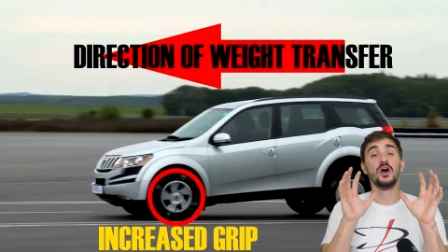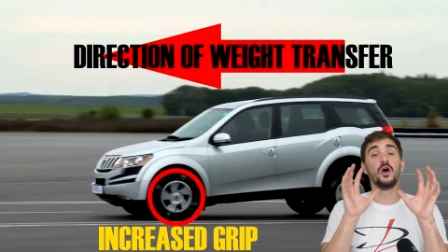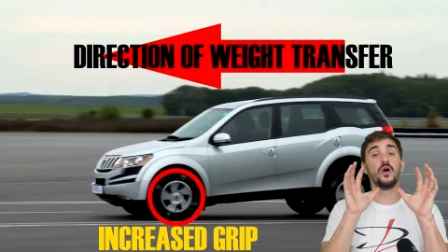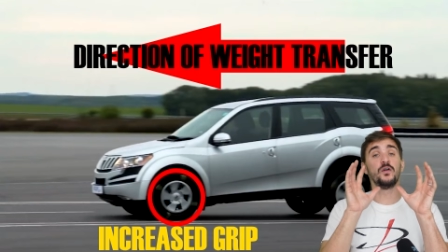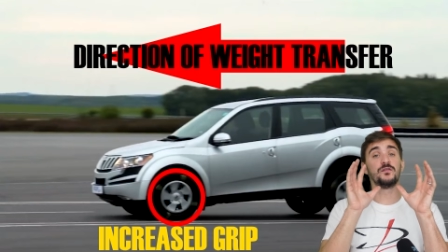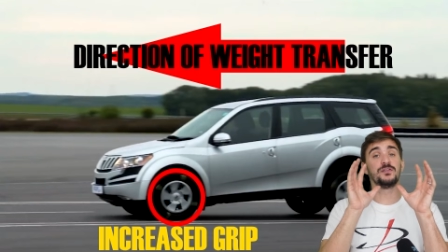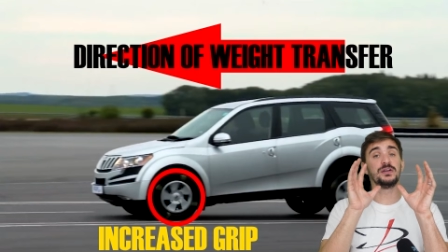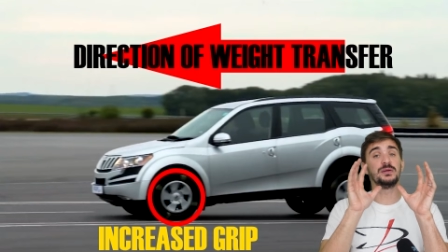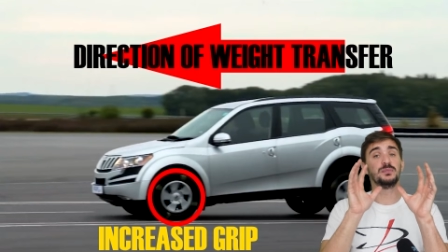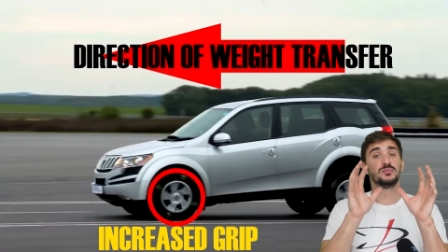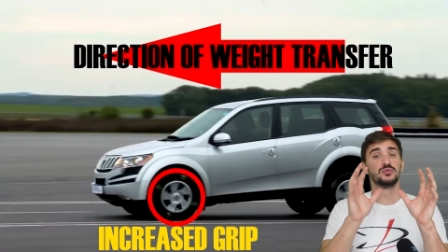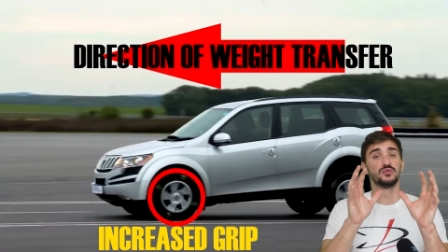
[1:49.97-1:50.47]

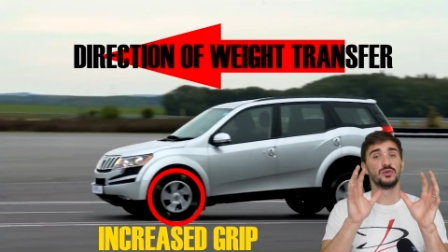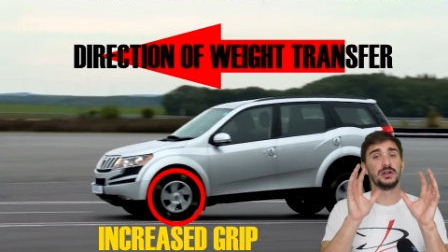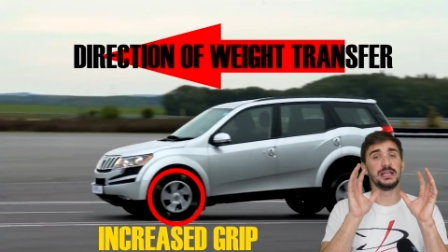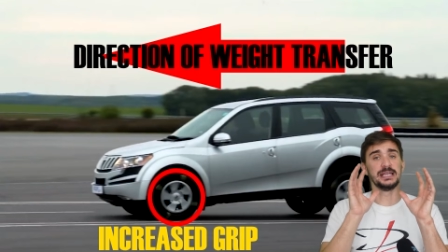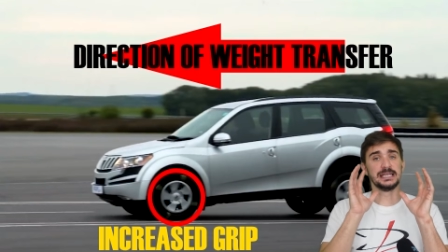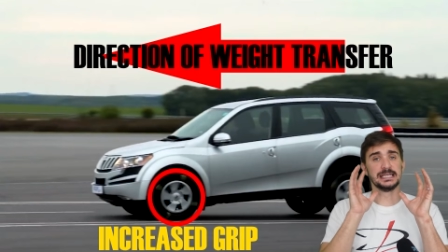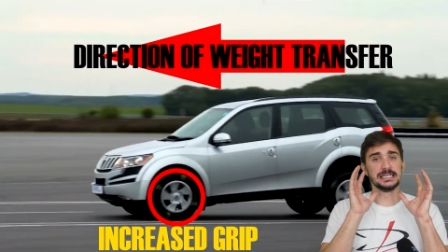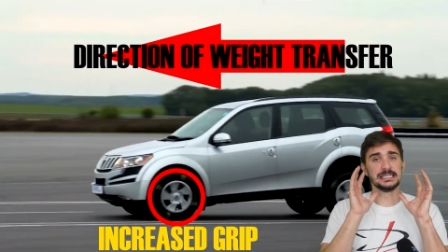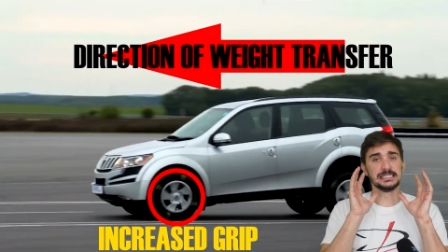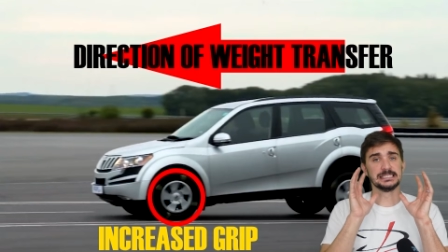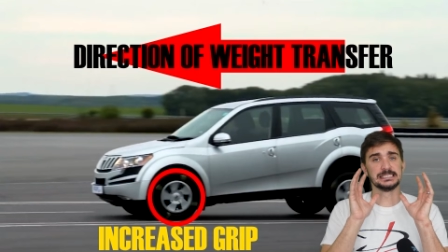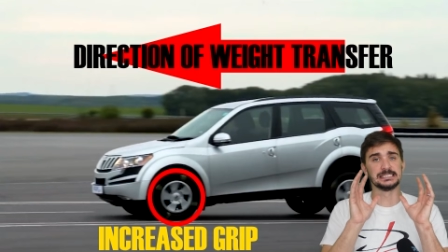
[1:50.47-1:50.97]
of a
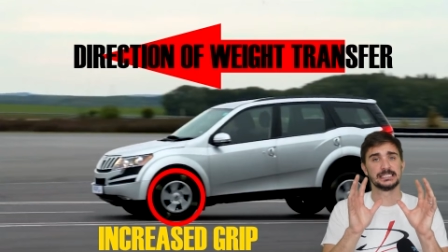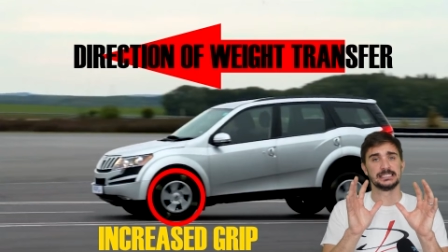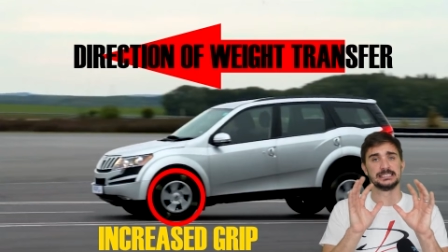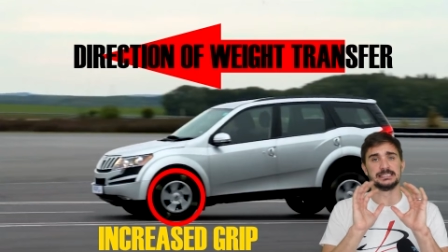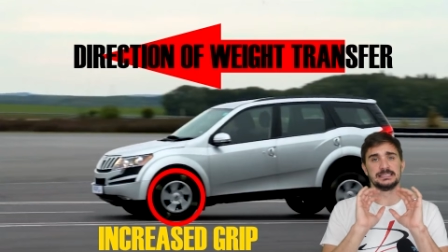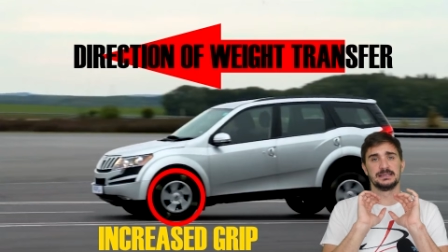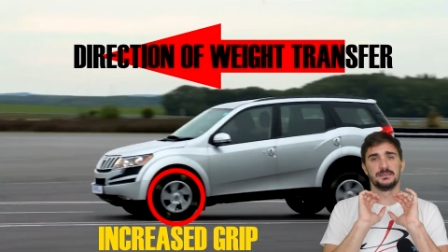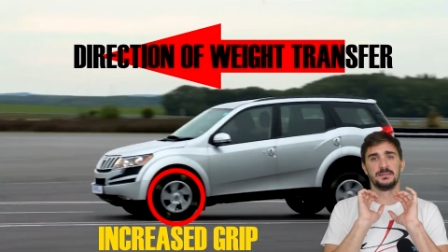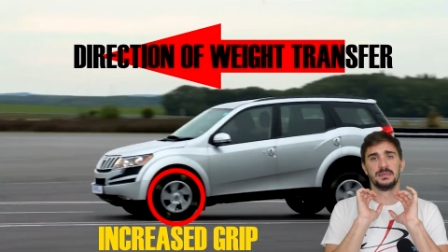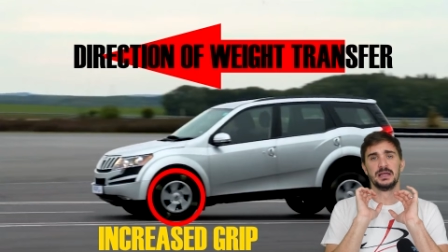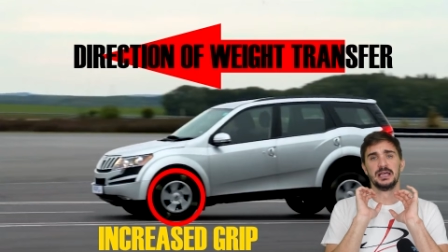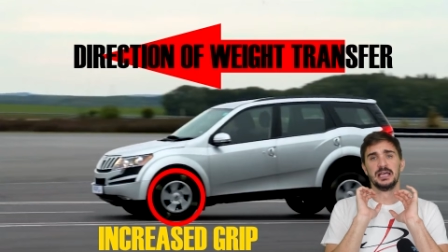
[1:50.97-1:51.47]
braking
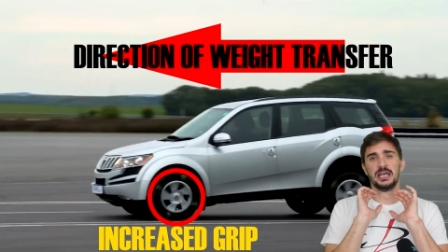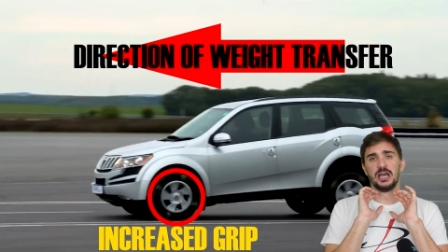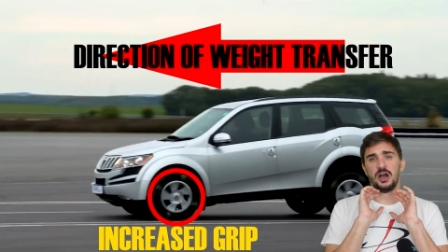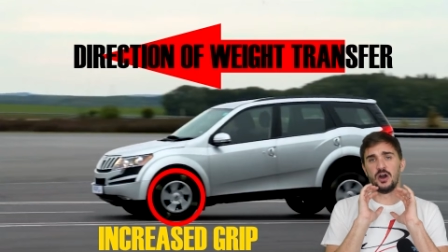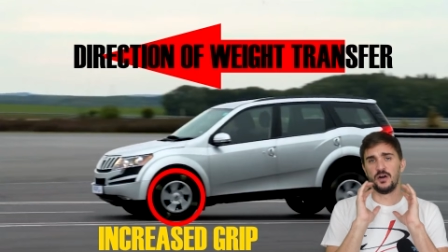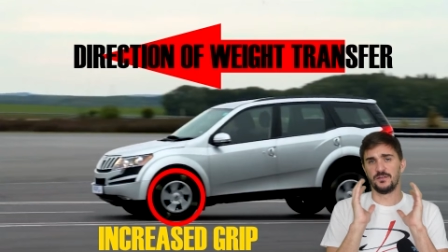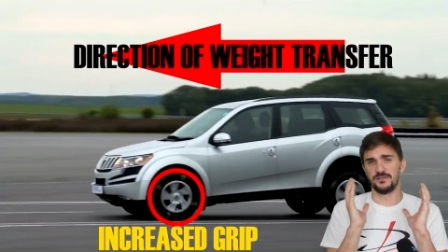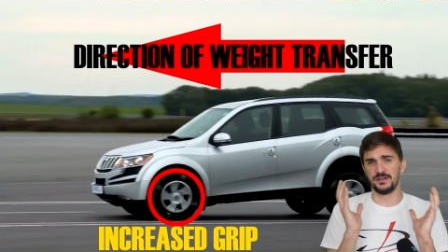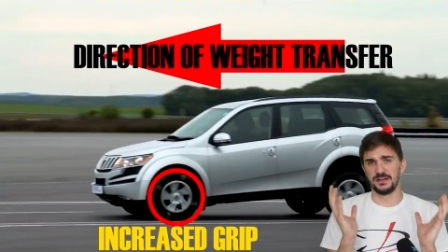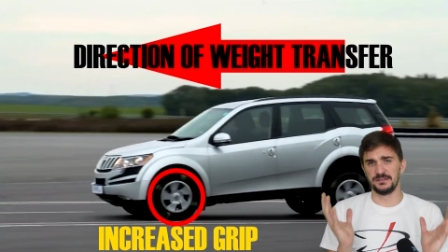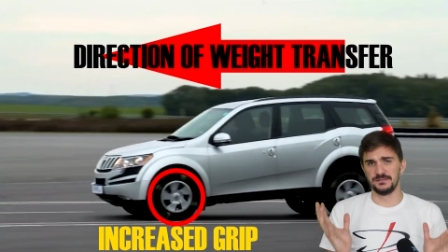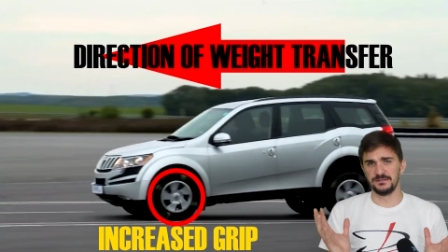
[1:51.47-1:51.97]
system
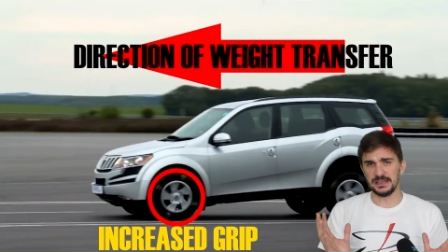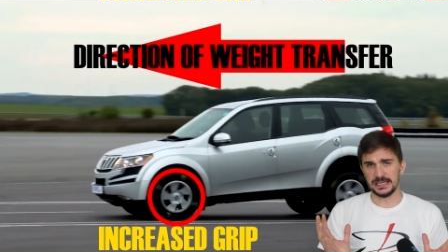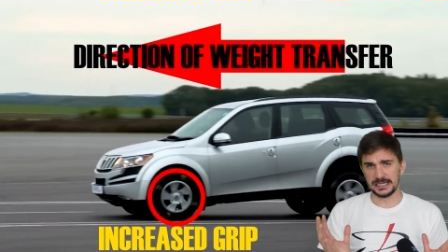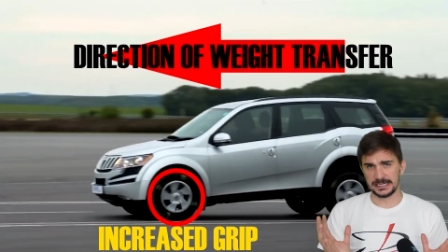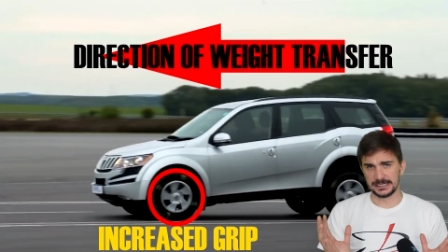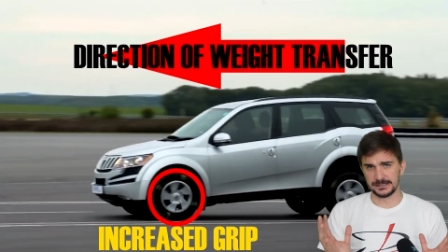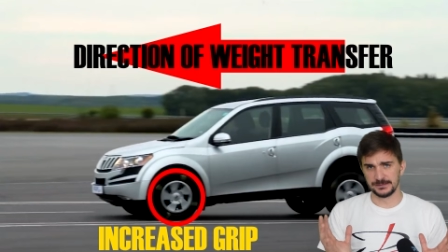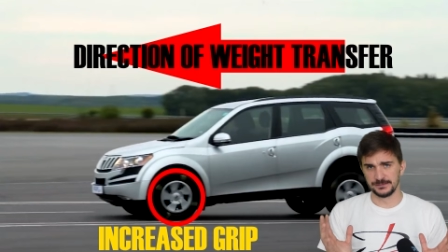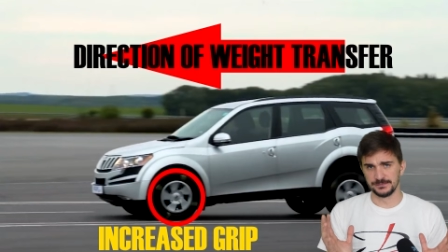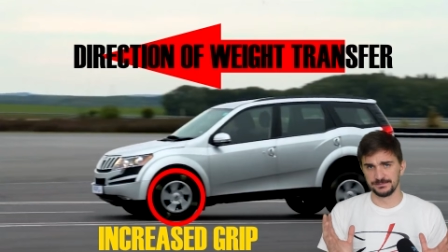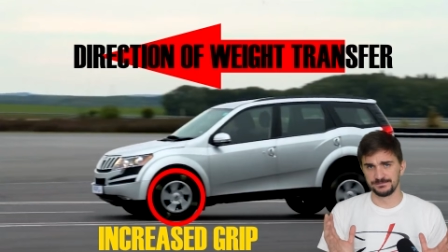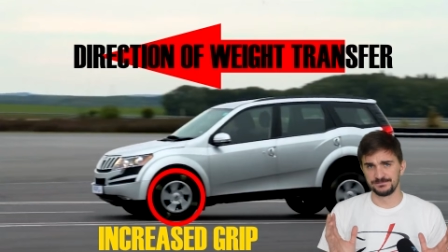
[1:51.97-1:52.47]
of a
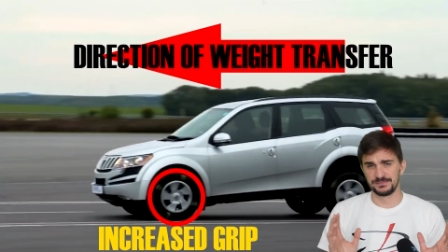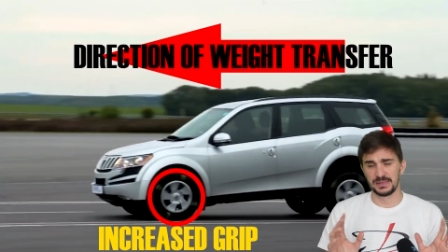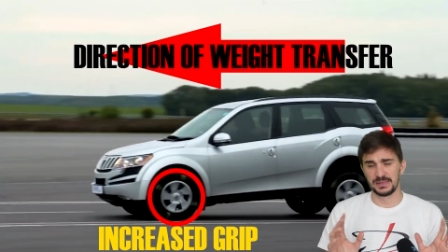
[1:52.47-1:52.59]
vehicle.